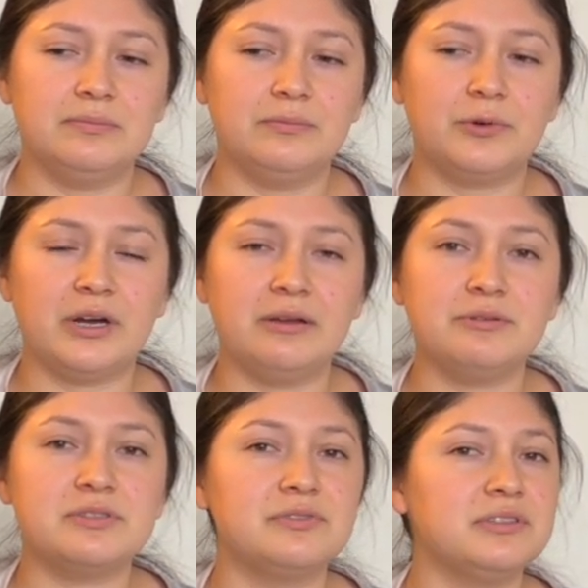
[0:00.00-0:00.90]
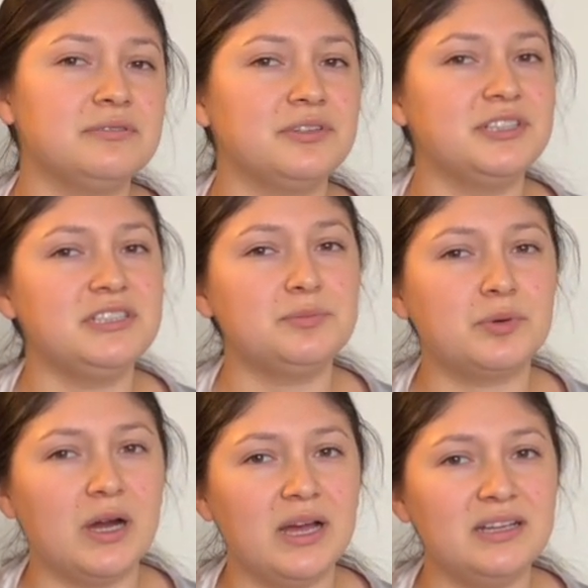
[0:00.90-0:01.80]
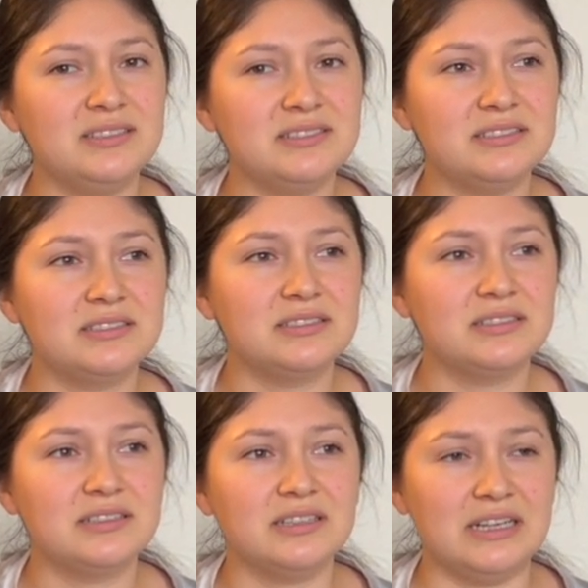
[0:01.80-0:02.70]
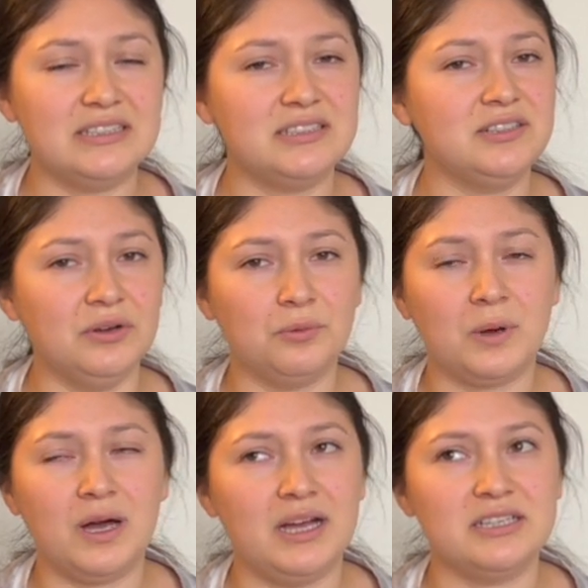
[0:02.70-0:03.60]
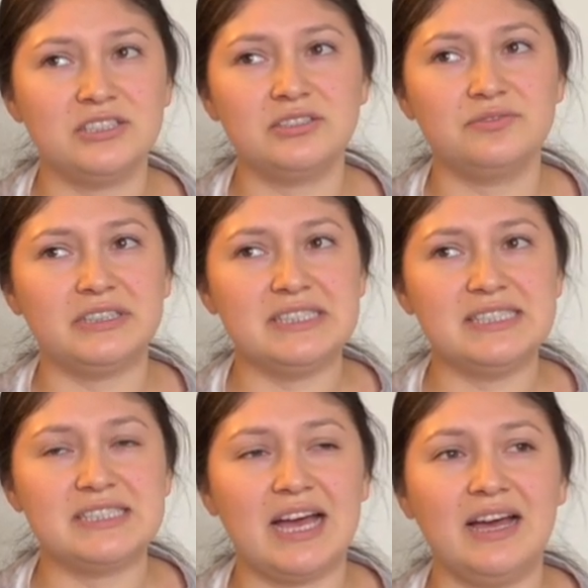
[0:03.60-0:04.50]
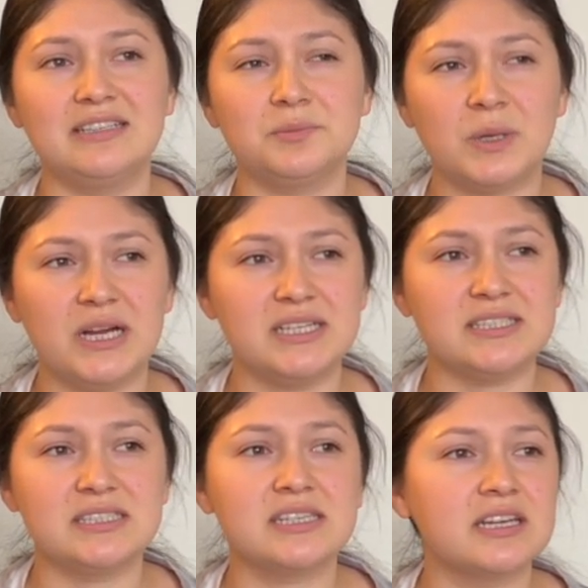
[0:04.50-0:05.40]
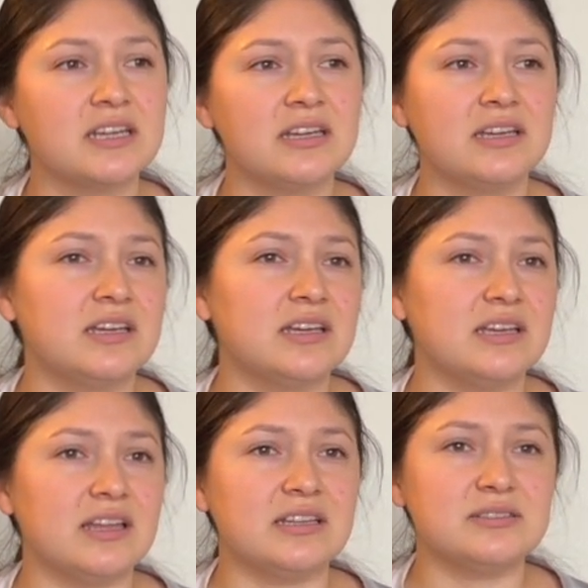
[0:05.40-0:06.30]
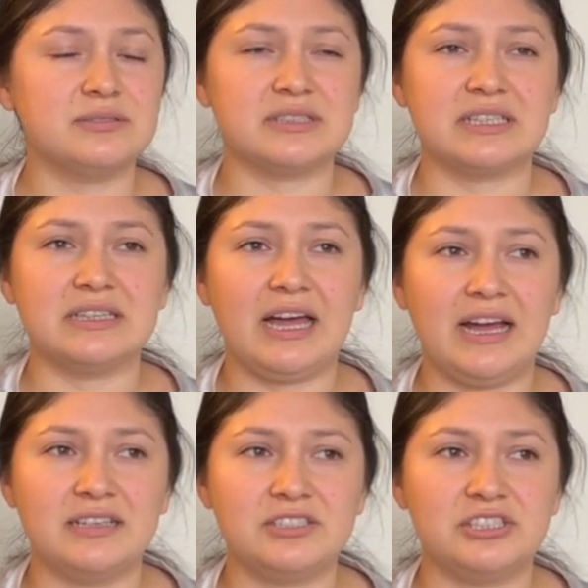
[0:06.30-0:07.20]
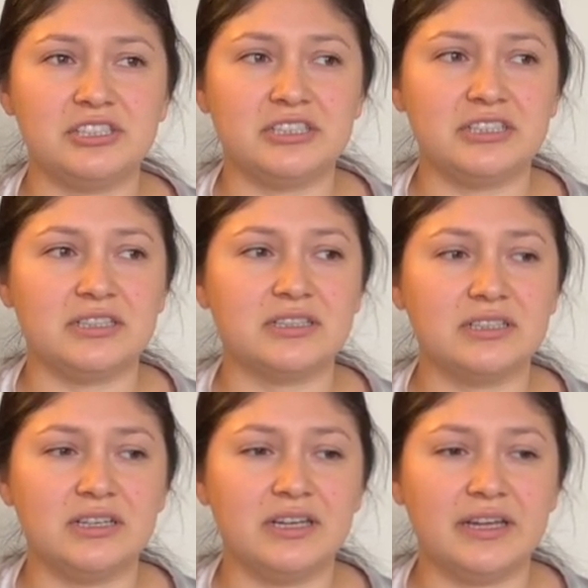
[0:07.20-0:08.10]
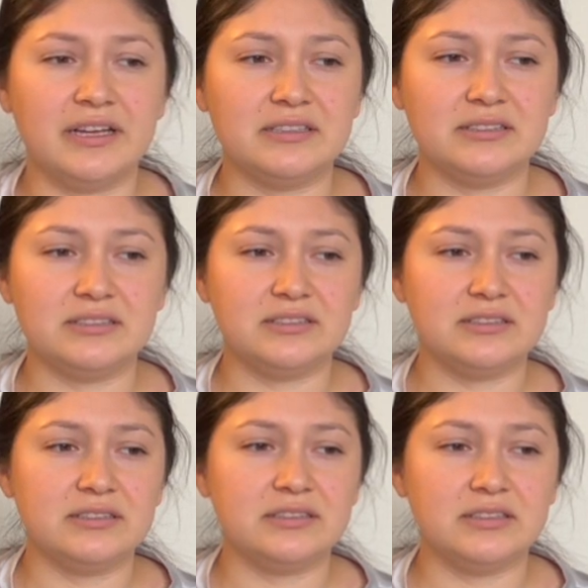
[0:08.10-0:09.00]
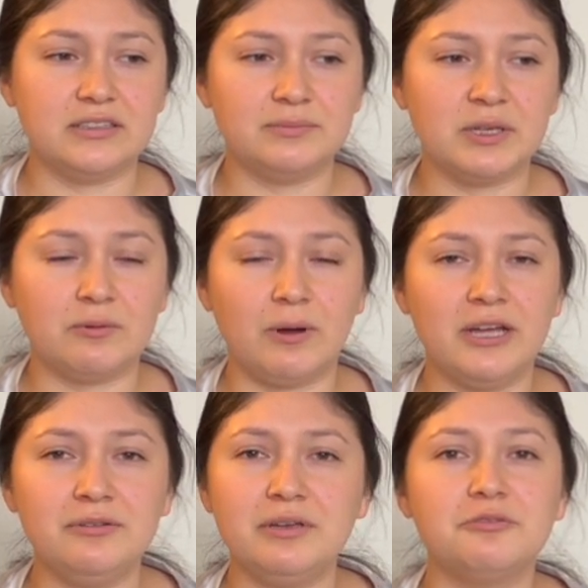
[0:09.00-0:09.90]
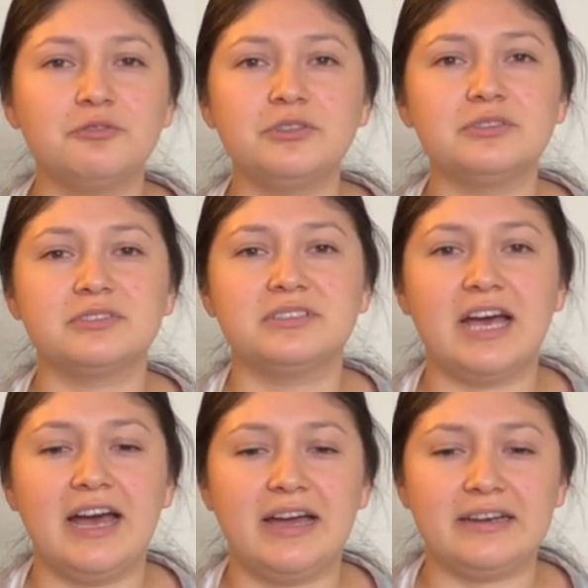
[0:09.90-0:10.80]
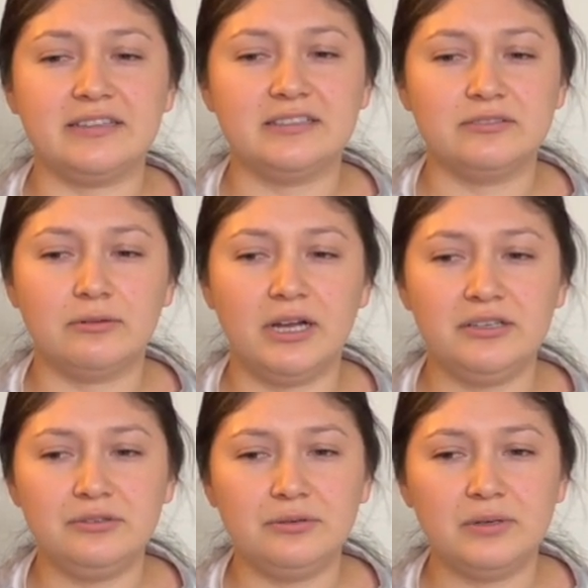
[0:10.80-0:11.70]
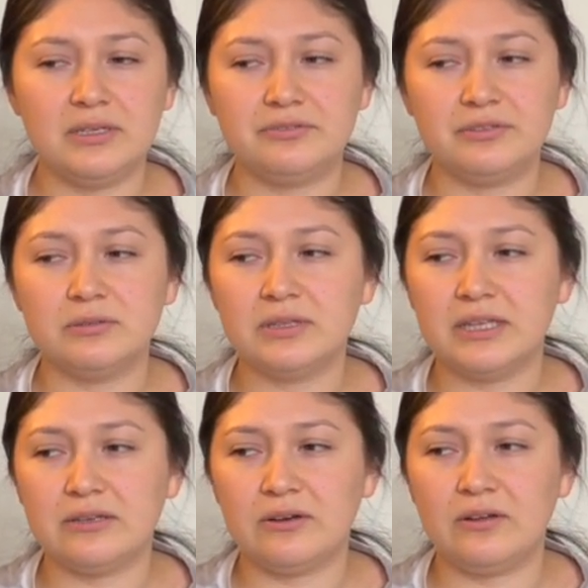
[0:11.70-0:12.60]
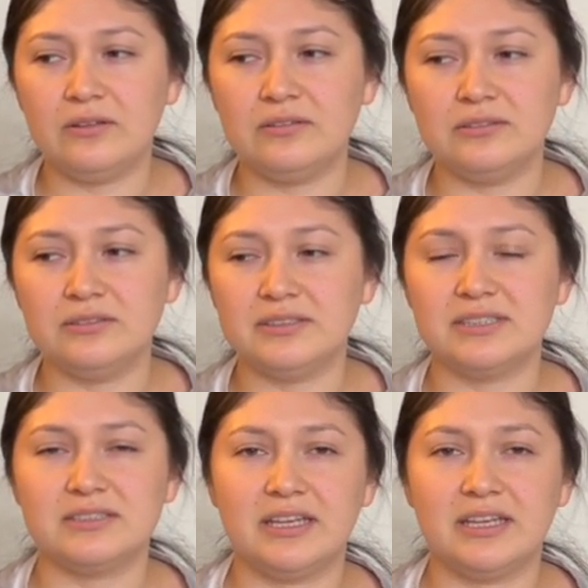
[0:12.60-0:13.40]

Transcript: where I was feeling very depressed. I didn't know why, just very sad, depressed. And this was like last year. And I'm like, why do I feel sad? Why do I feel like all of these